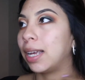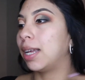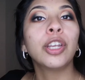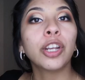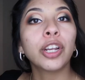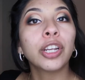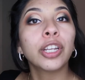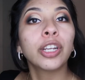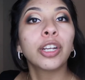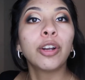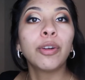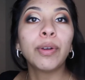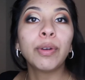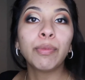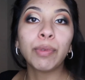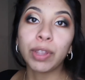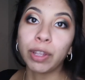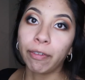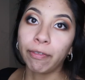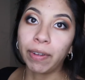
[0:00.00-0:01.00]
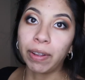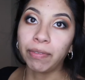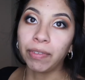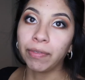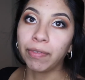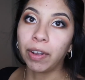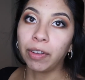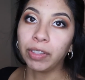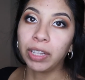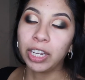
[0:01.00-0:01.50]
You're going to go in with your
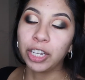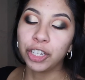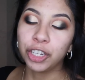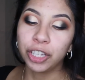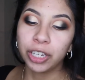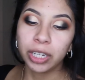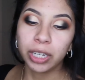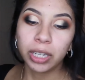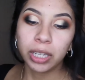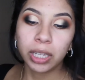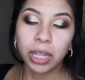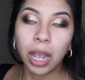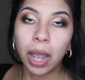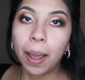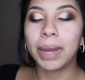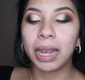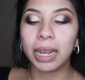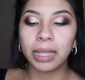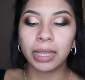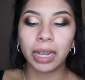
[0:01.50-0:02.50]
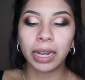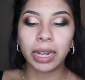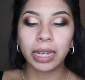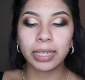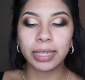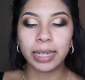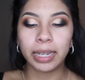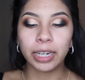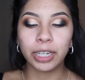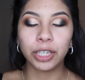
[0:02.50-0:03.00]
favorite foundation. Mine, like I
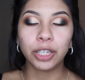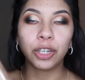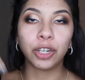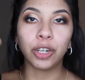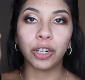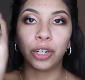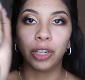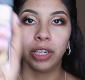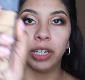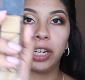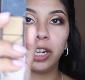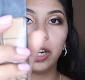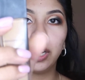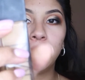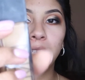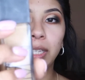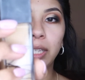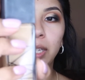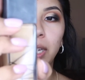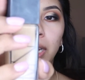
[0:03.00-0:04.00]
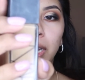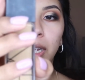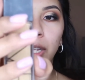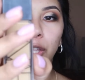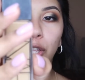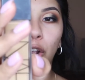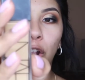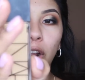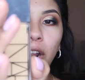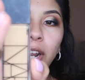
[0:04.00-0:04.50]
said earlier, is the
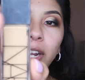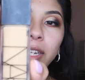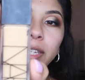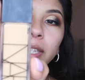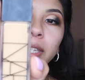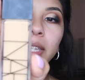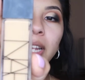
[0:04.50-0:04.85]
NARS